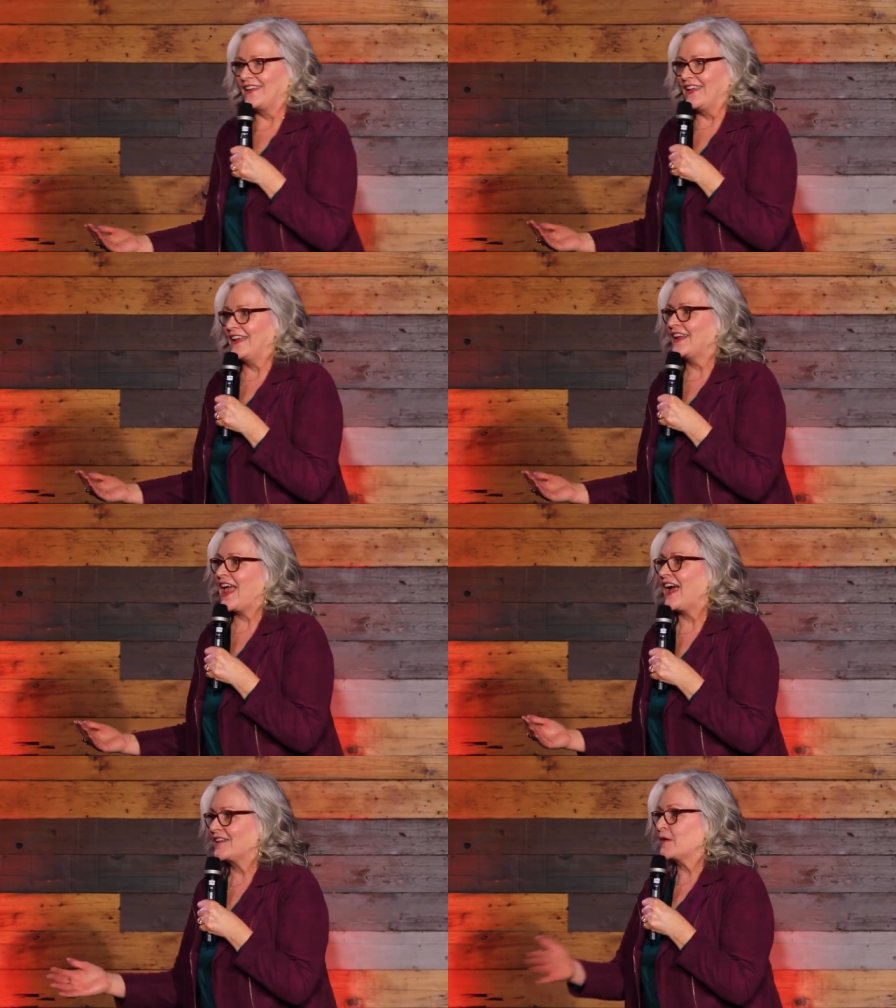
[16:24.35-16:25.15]
It
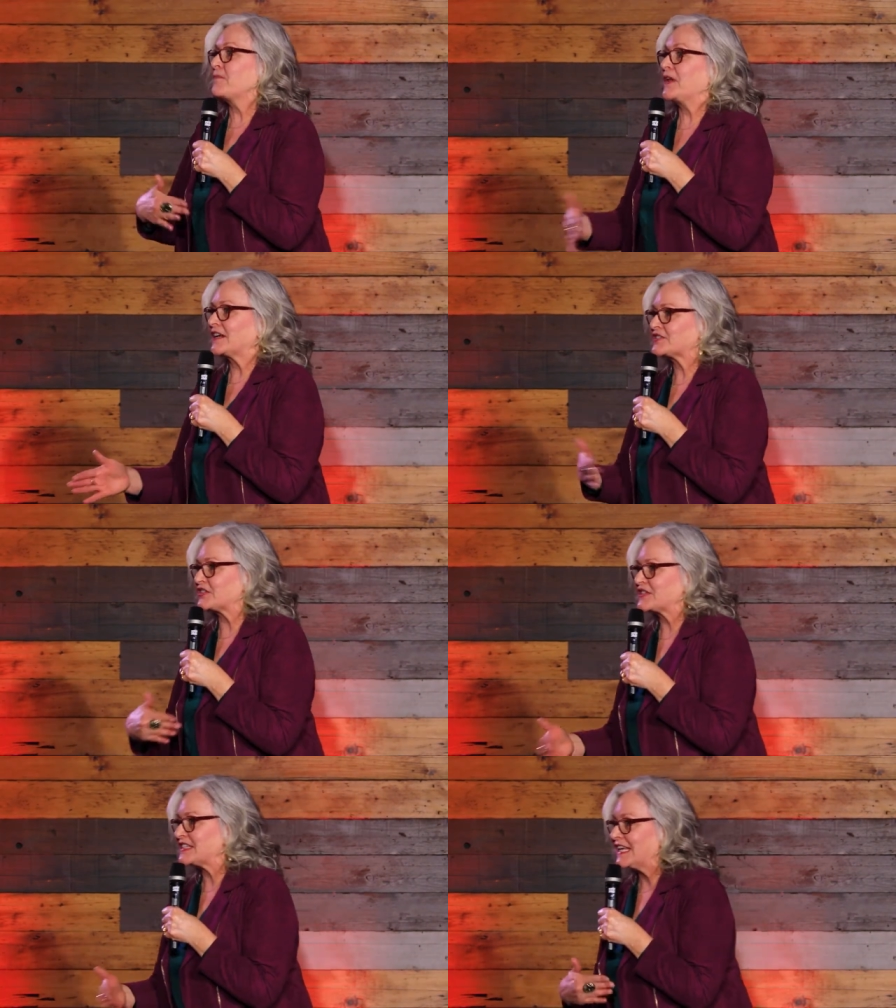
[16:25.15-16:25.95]
had the
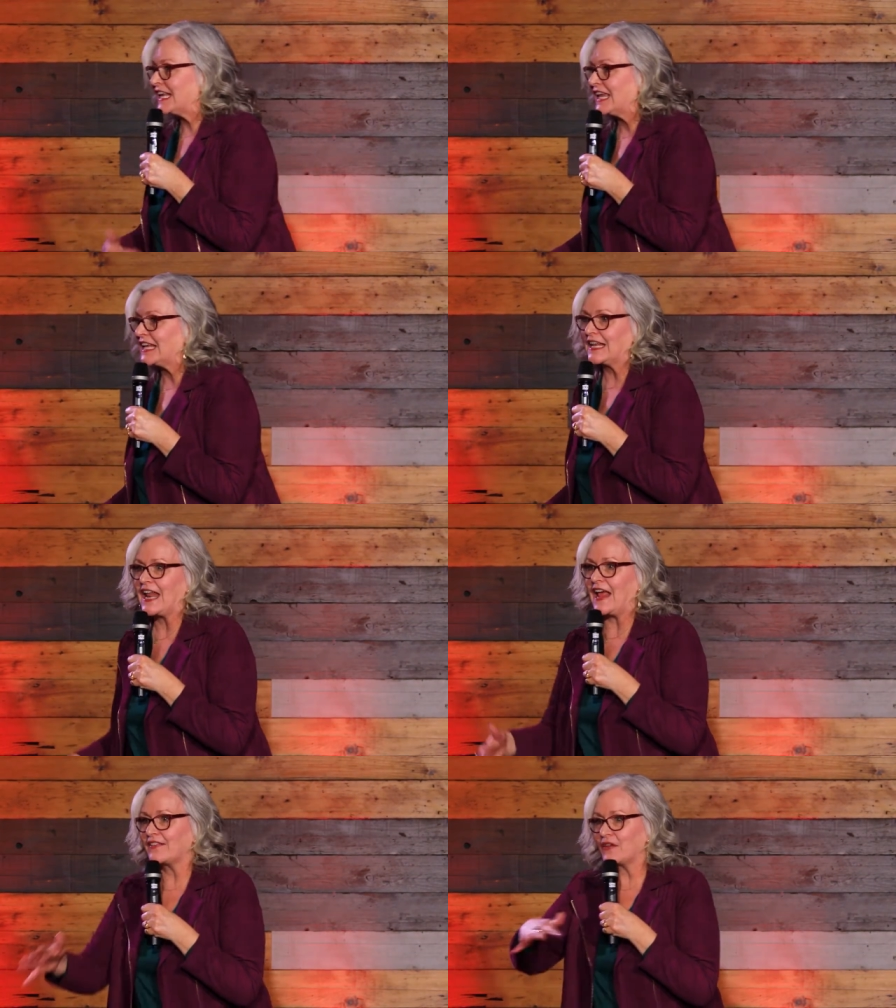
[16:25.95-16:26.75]
pictures in it, and it
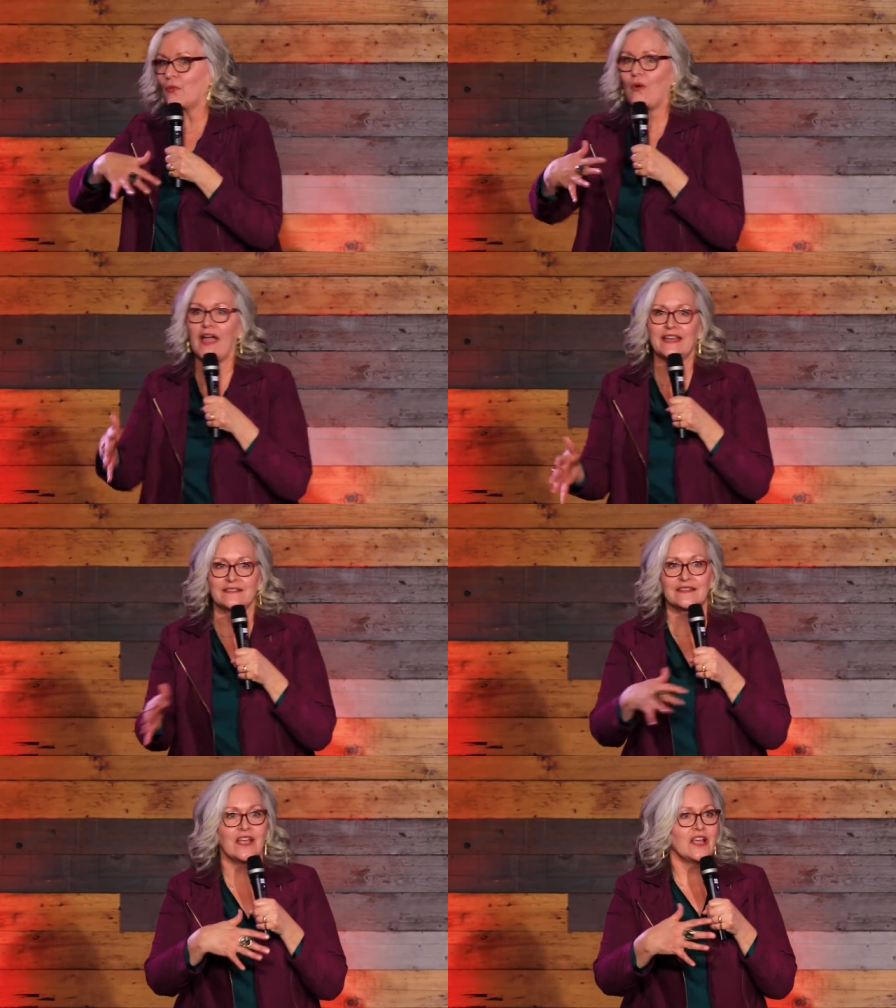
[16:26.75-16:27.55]
had the white
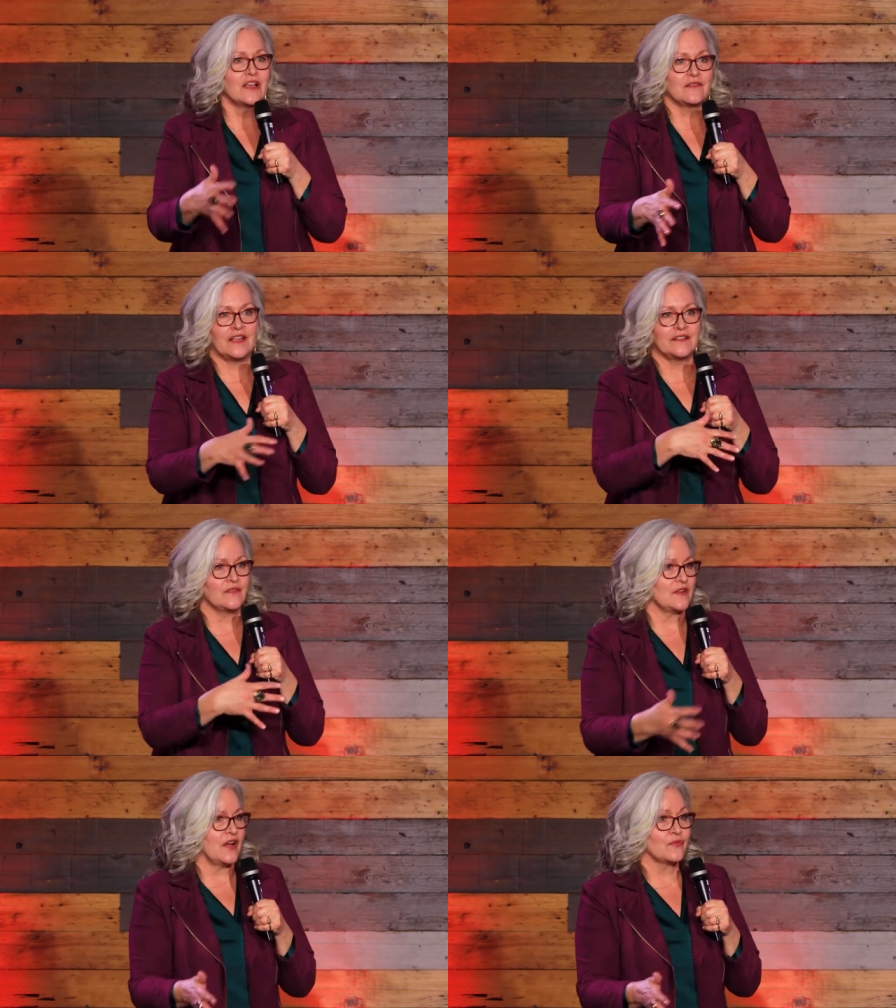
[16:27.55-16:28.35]

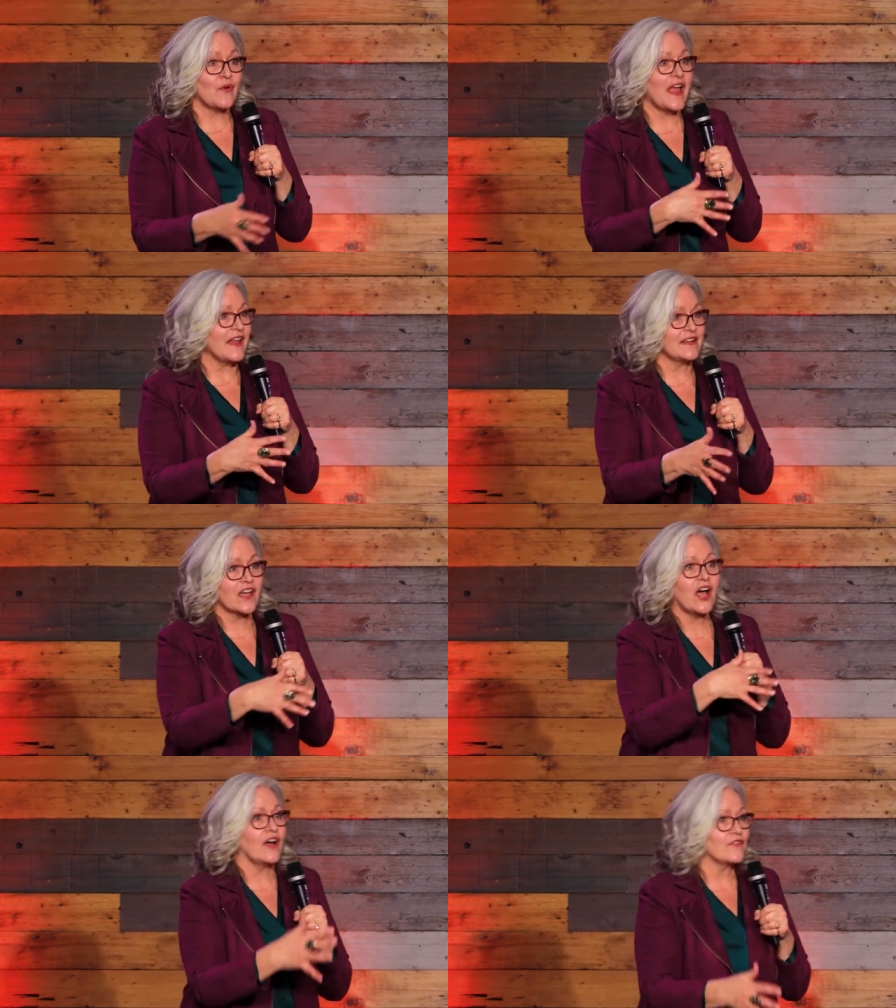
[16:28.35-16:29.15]
and red
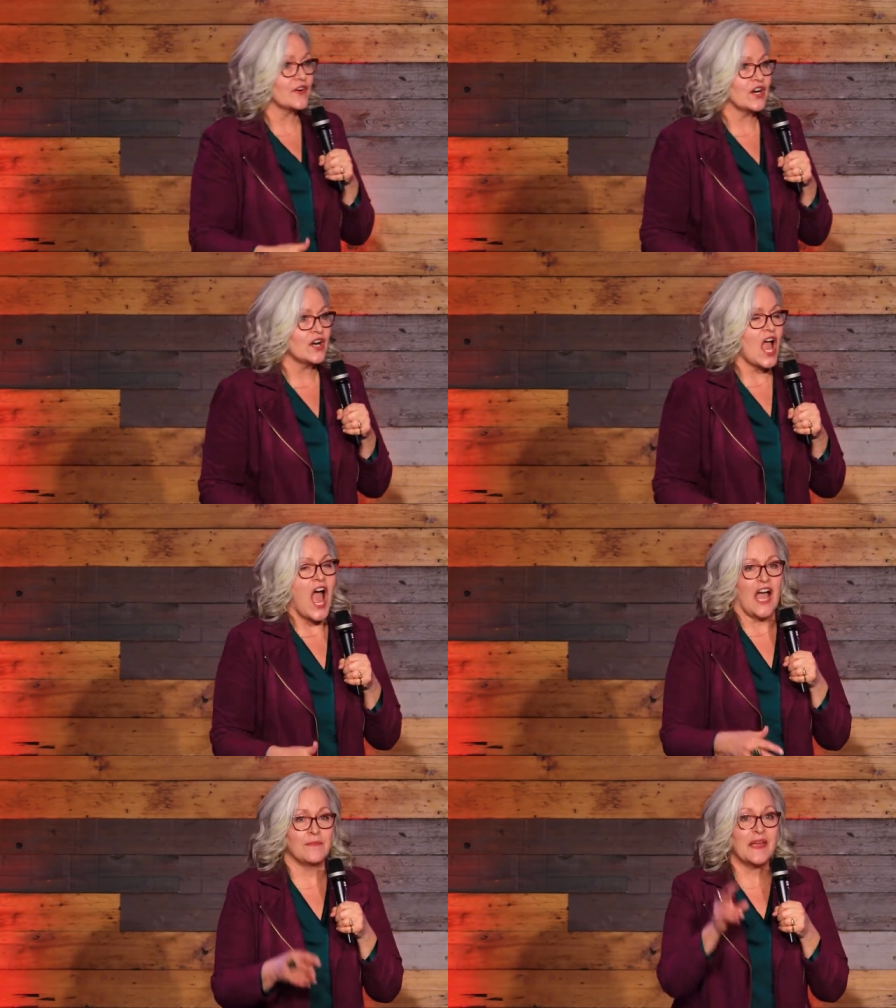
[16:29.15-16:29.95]
cover.
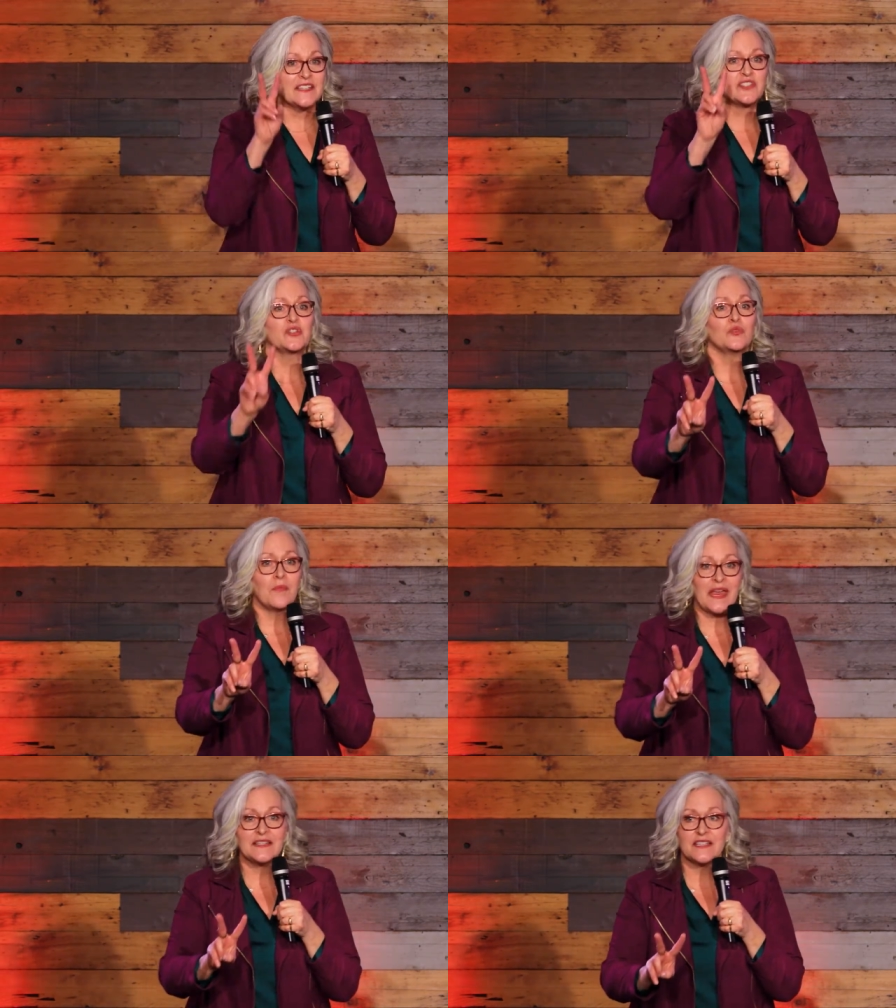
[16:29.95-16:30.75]
I made 2
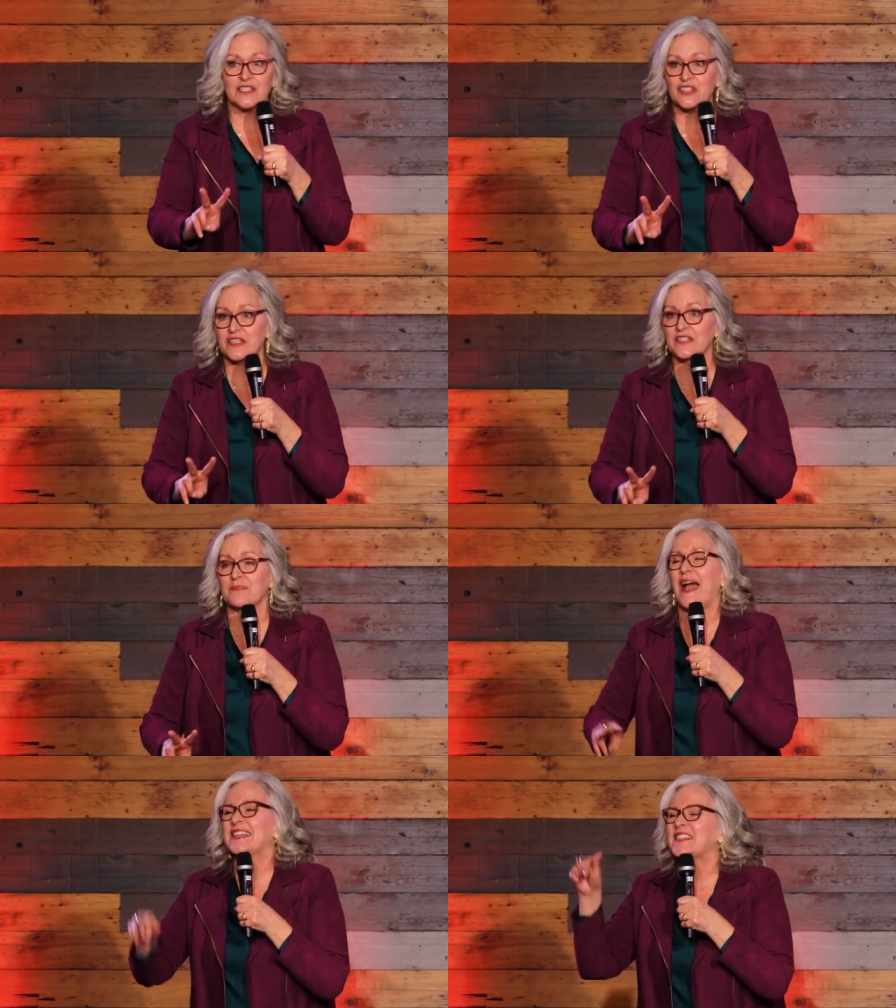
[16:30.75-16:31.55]
main dishes. My